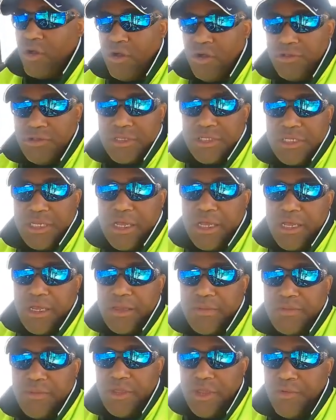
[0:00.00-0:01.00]
all the
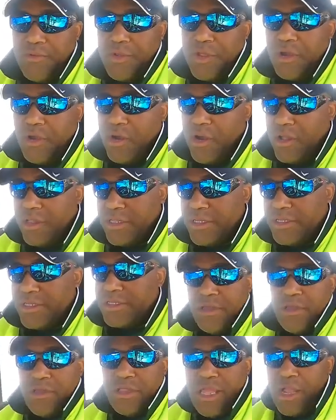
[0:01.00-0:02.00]
time,
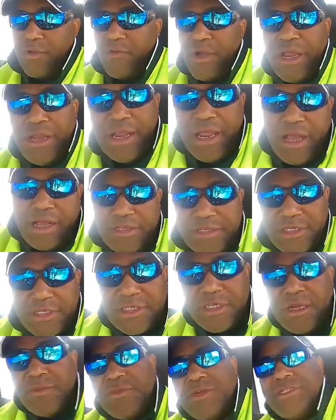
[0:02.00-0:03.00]
regardless. Like right now, it's
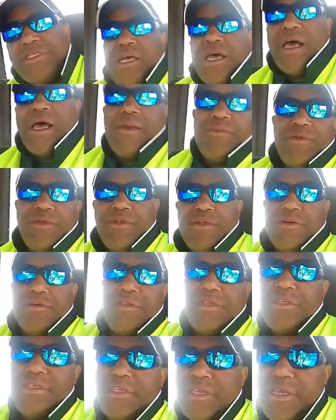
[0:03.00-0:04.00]
the summertime, you
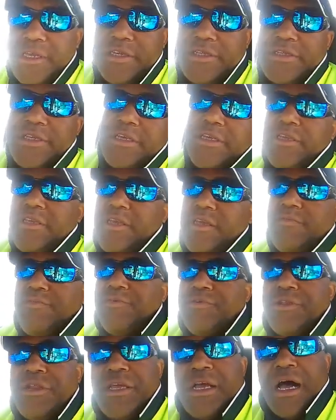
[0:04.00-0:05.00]
know, these things, they can
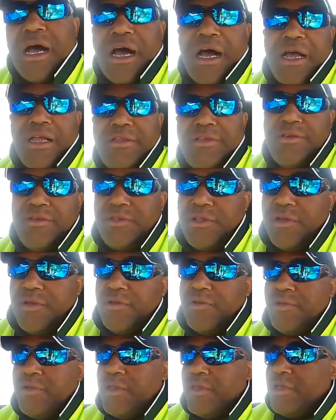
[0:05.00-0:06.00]
get pretty hot, you
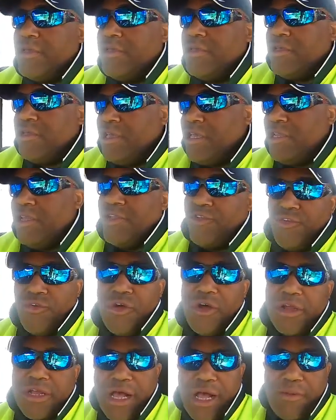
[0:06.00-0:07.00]
know. In the
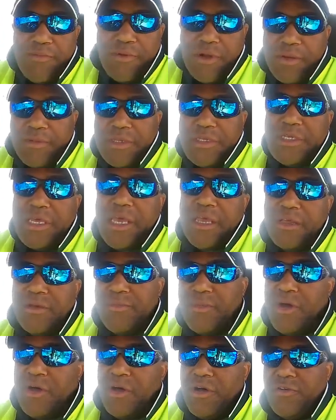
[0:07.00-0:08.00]
truck, I'll probably take
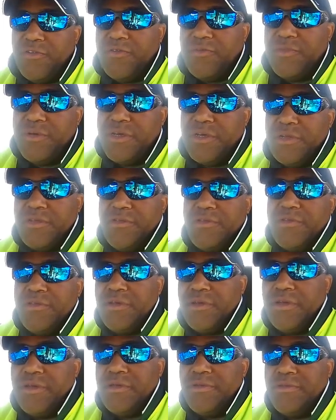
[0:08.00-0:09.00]
them off, but
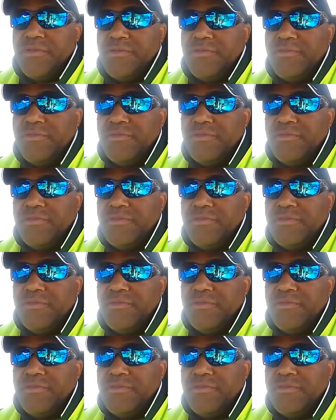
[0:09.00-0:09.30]
uh,